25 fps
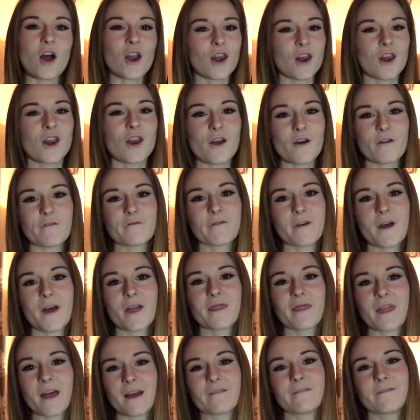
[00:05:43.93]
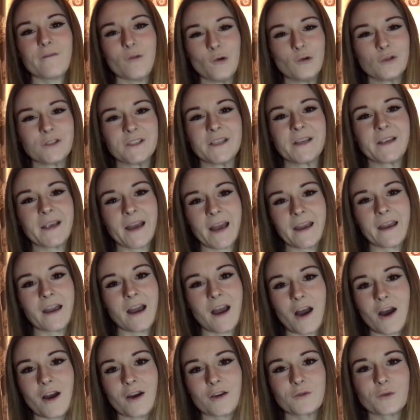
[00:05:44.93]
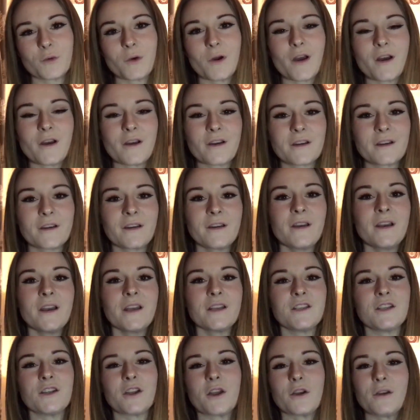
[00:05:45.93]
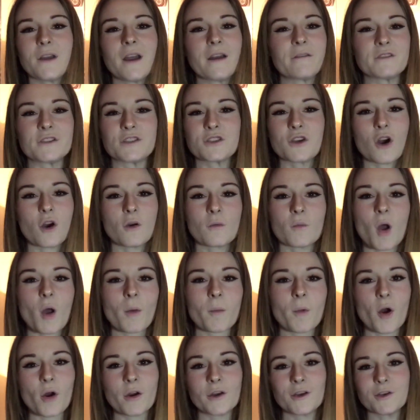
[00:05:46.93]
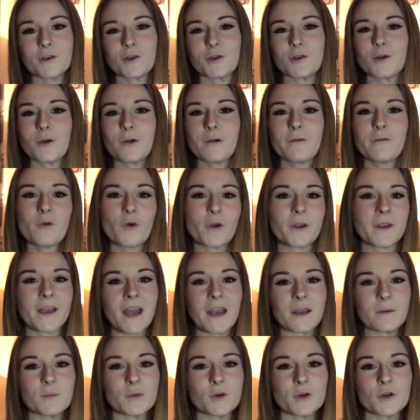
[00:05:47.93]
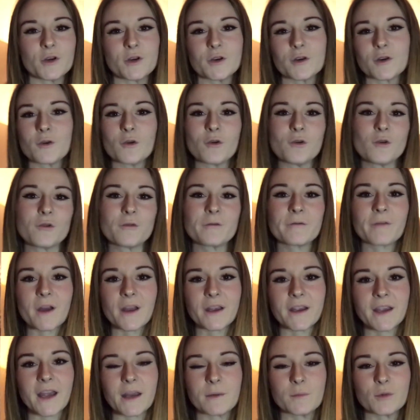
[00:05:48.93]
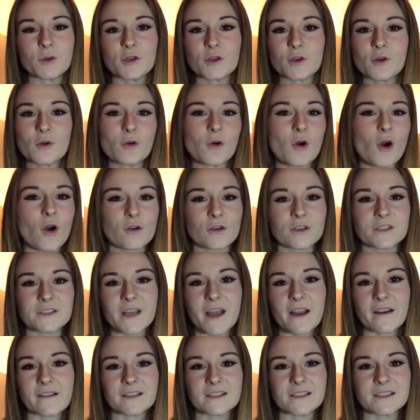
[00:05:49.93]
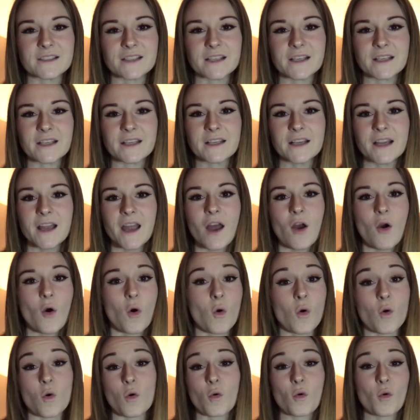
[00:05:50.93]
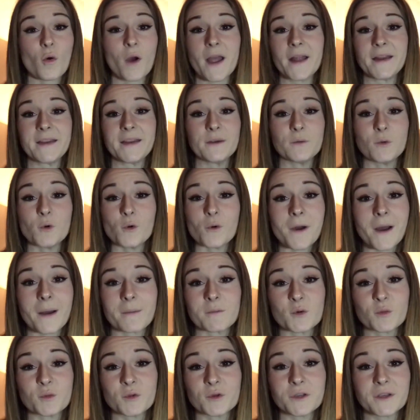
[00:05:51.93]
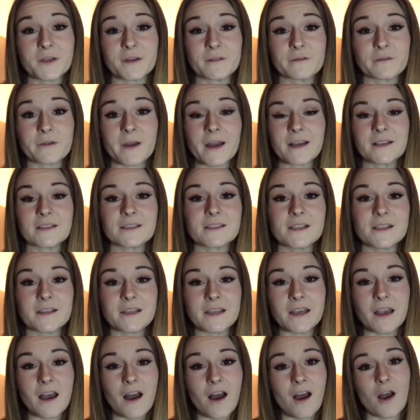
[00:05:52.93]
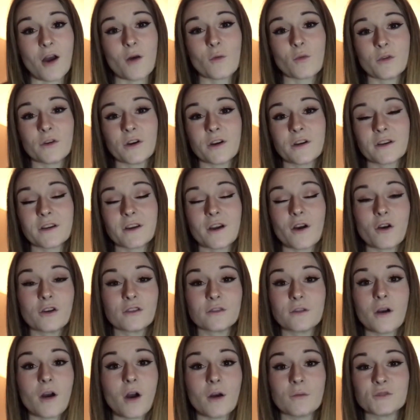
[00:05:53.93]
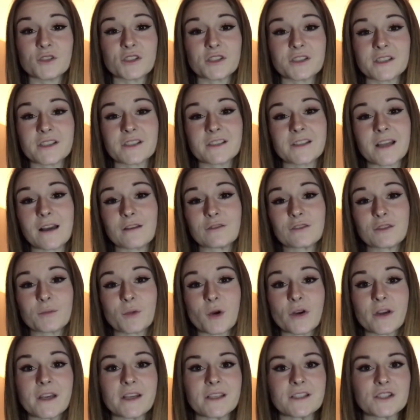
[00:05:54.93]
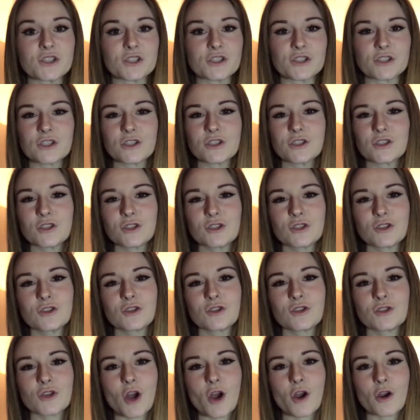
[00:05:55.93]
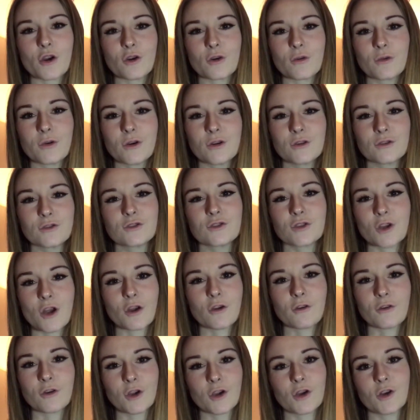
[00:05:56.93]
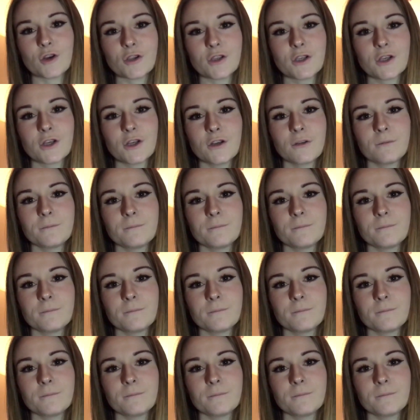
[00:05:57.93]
I love that 40k artwork. You know, every time I buy a new 40k book or 30k book or Horus Heresy or any Warhammer book, in fact, the artwork, I'm just astounded by it. It's just so good.